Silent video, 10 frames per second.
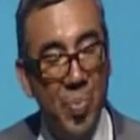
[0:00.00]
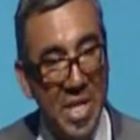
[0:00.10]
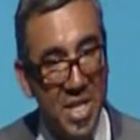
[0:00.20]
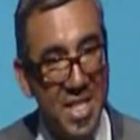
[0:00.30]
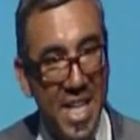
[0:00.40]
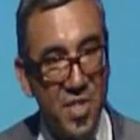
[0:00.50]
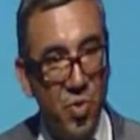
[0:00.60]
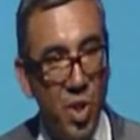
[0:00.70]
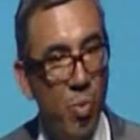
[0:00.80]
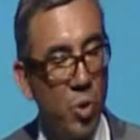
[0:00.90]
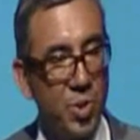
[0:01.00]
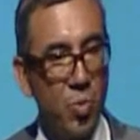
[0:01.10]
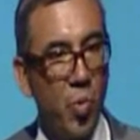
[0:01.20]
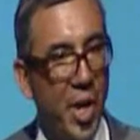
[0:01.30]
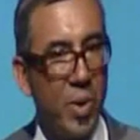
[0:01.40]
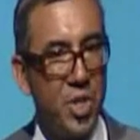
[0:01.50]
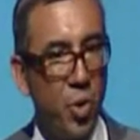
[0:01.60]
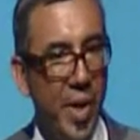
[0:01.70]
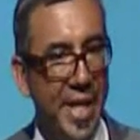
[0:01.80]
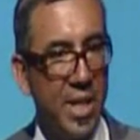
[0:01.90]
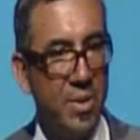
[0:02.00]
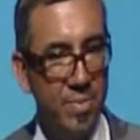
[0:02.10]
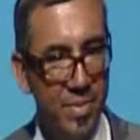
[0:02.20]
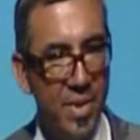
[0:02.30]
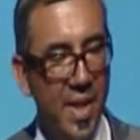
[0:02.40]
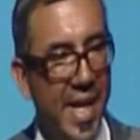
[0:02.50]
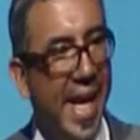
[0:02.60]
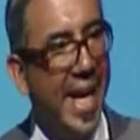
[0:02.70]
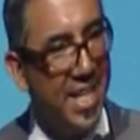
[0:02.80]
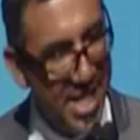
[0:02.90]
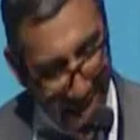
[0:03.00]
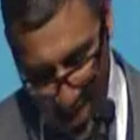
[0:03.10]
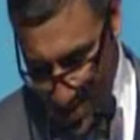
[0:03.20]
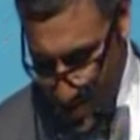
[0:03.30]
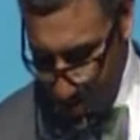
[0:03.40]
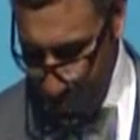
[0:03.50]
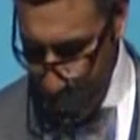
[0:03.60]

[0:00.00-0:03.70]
be successful in the most rigorous curriculum, and yes,